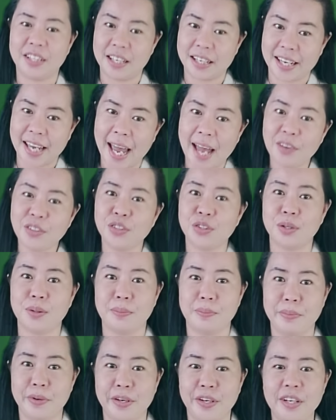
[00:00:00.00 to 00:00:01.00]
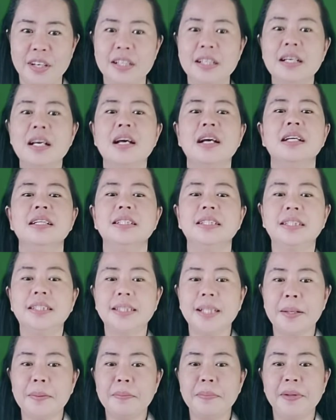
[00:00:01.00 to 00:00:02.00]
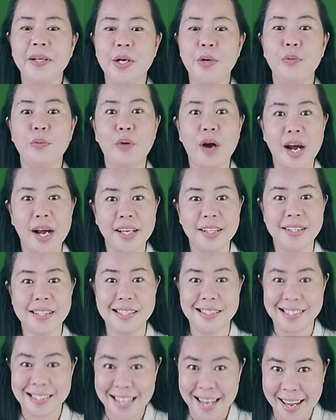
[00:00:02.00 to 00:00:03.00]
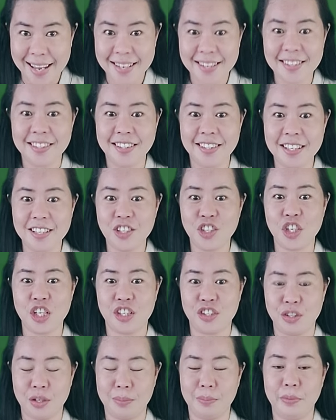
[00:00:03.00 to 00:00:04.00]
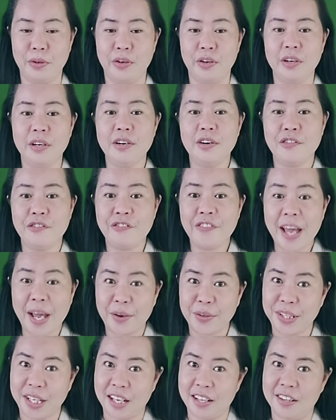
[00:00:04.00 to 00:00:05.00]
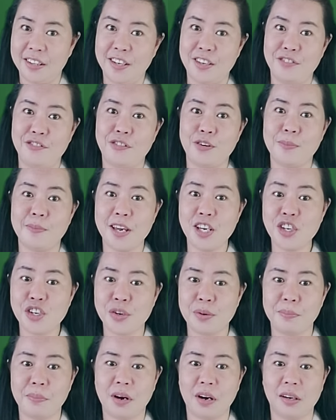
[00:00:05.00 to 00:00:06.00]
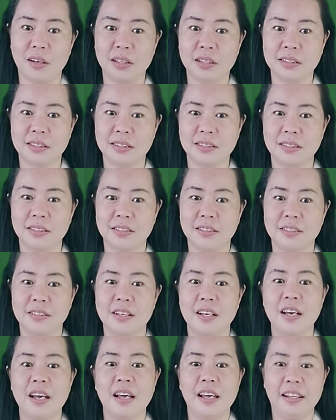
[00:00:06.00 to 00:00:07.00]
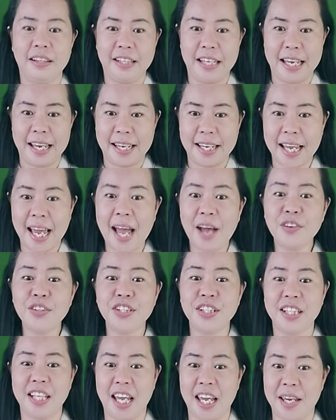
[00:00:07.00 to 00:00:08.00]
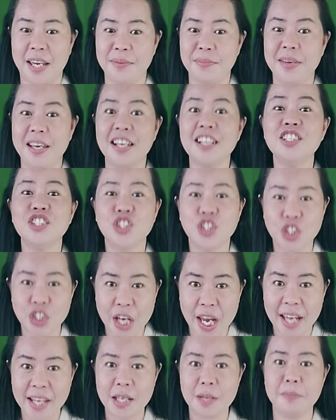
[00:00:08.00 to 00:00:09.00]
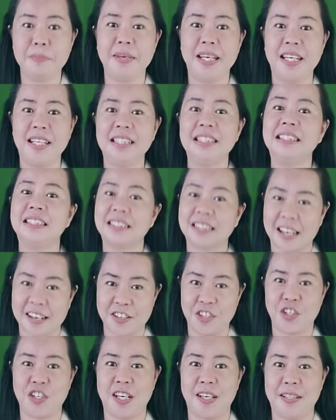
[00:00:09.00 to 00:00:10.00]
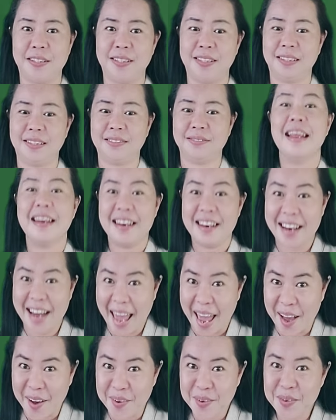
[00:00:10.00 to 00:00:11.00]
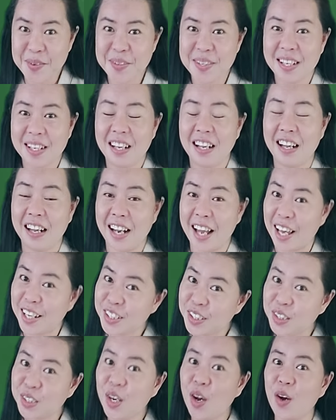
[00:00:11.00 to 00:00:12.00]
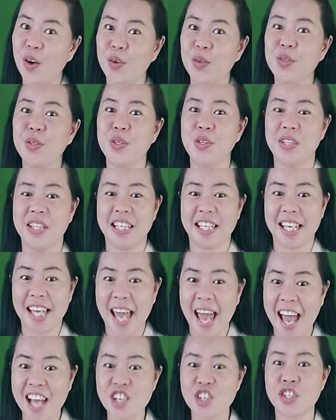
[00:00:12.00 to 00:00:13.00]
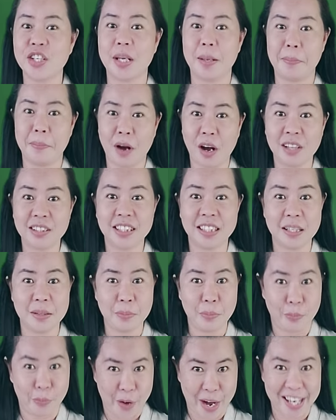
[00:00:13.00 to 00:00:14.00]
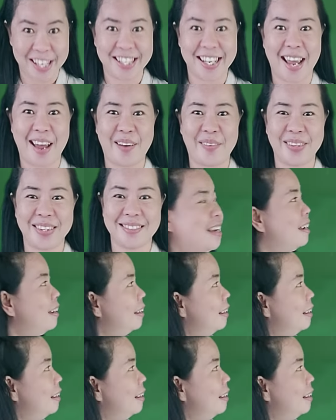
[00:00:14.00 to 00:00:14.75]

the account number, simply write the 10-digit number found in the information box. The account name is Jenny B. Sanchez. Now, let's go to the cash deposit breakdown.